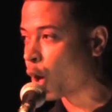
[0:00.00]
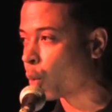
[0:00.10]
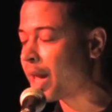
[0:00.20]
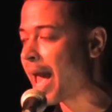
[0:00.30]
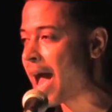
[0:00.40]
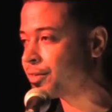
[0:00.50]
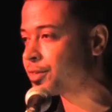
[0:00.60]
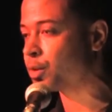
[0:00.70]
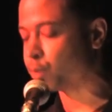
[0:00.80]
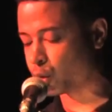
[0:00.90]
we have
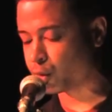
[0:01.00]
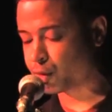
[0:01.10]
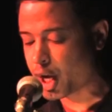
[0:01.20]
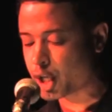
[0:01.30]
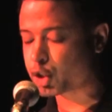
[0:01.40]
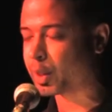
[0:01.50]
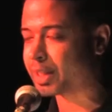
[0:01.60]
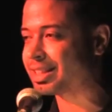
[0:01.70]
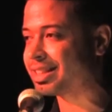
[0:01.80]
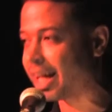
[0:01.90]
to move to a
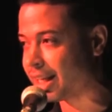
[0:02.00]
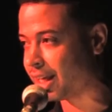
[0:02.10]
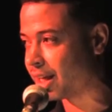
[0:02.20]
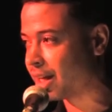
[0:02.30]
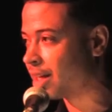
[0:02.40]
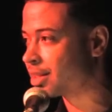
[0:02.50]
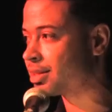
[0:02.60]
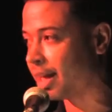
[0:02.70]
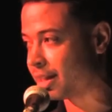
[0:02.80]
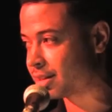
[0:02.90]
steady
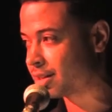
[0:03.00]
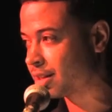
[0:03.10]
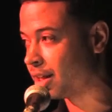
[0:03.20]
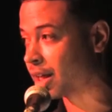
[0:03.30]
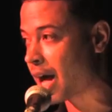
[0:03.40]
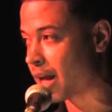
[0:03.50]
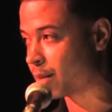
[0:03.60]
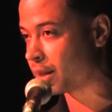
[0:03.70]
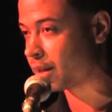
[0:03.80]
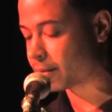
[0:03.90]
state
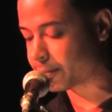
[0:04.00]
economy.